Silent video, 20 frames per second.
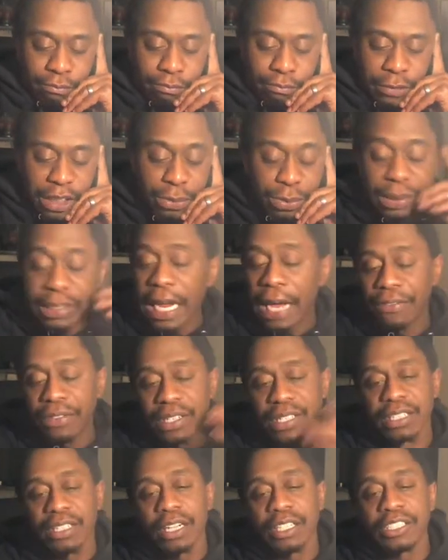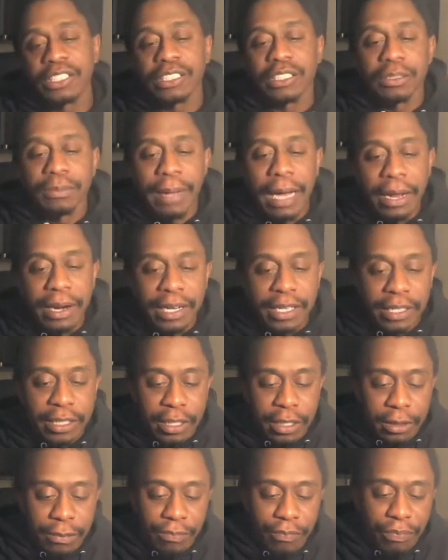and we'd have discussions about it.
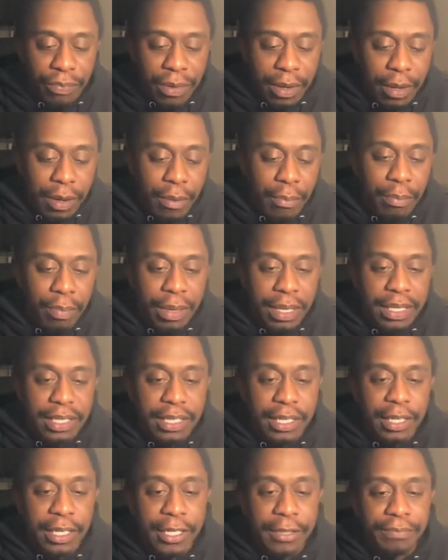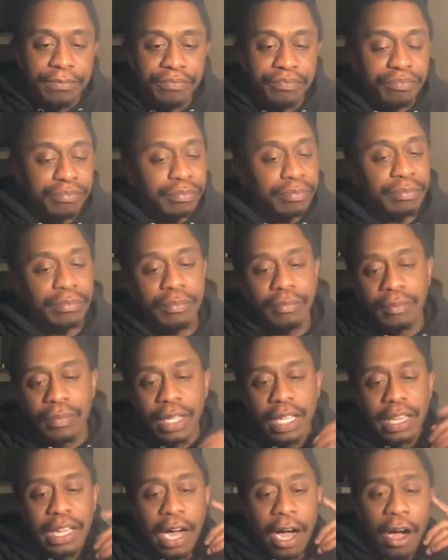But
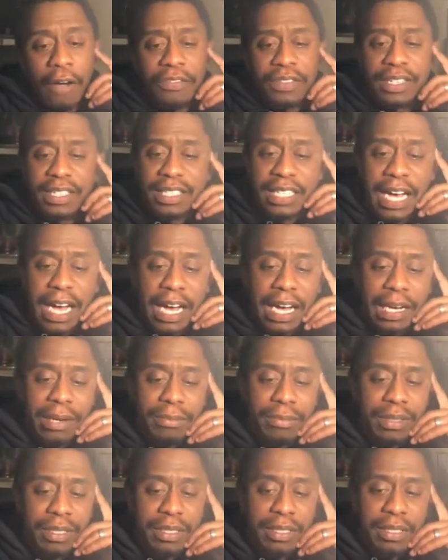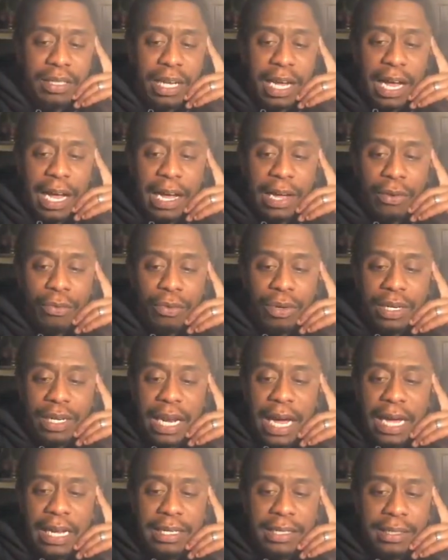oftentimes I would
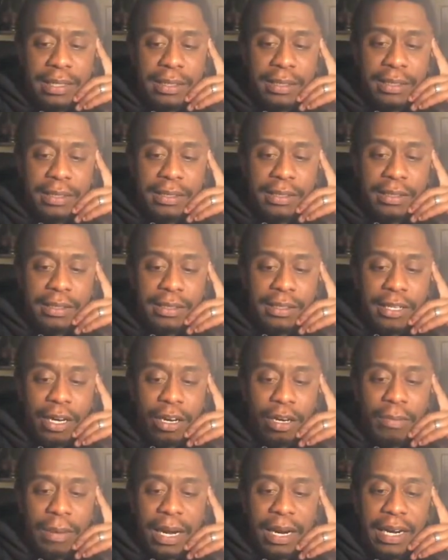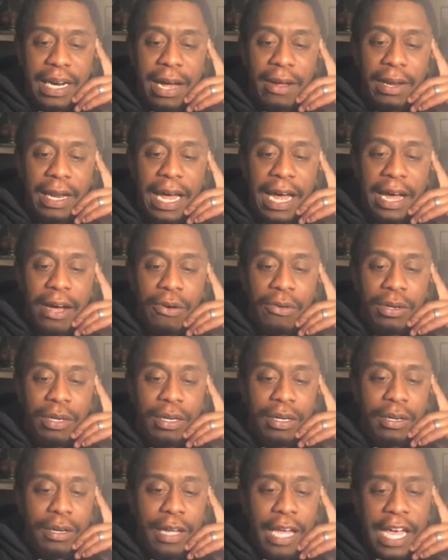not talk about it out loud.
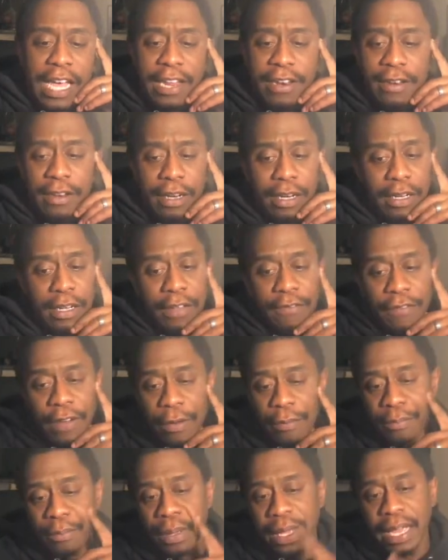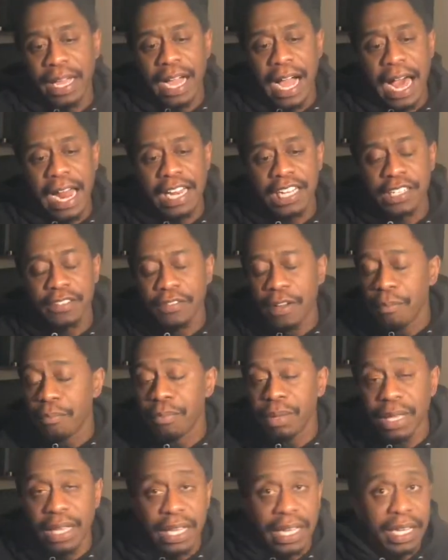And if I'm being honest, if I'm
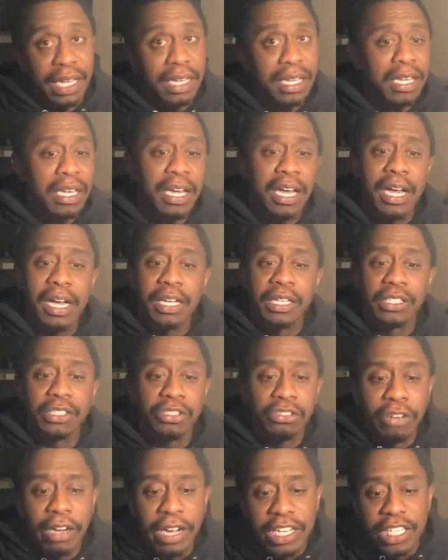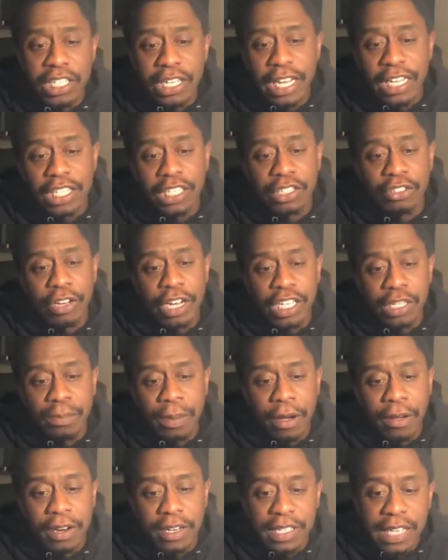being as
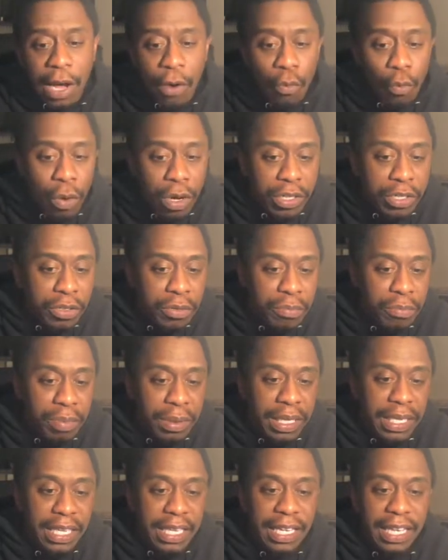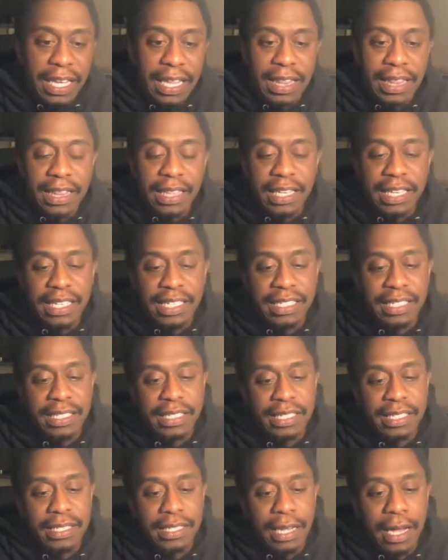transparent as I want to be in
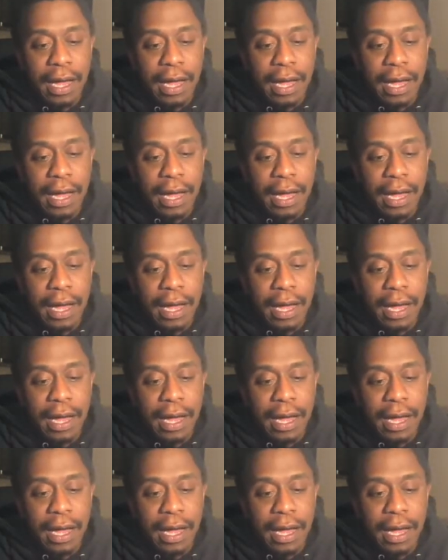this,